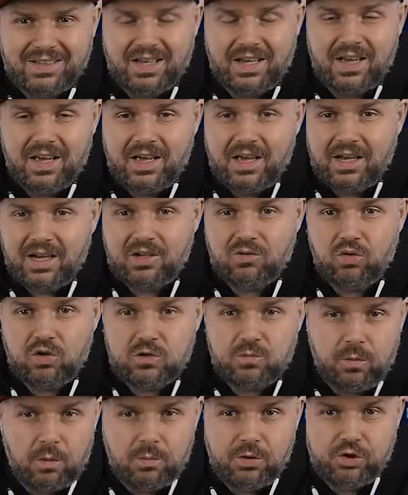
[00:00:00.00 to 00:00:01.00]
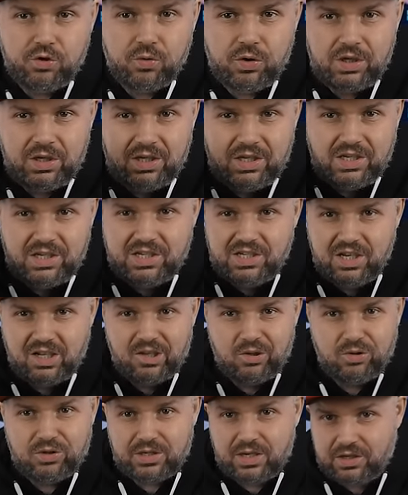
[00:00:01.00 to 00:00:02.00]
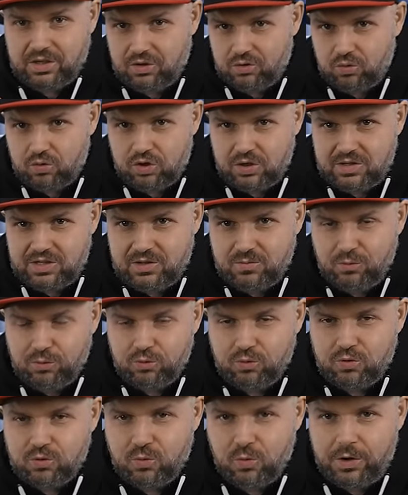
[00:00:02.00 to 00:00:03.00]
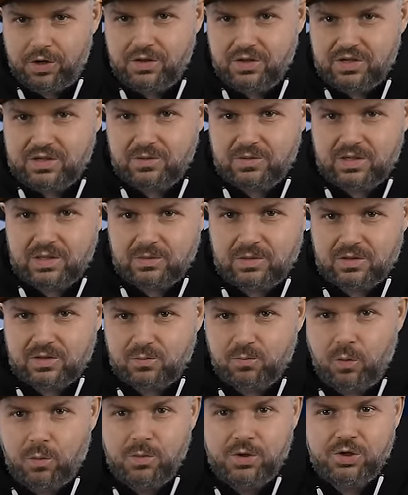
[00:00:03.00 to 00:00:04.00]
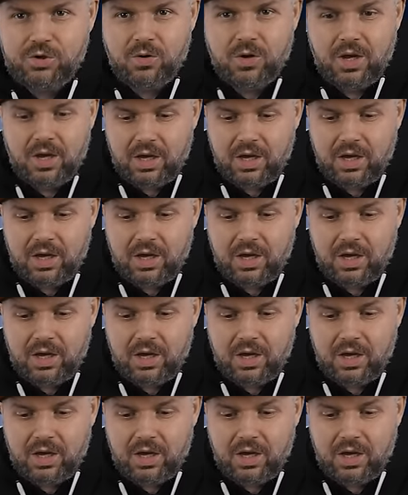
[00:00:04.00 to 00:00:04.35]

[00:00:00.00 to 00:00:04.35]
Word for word: with the help of A I, they will also be accelerated here with the help of a neural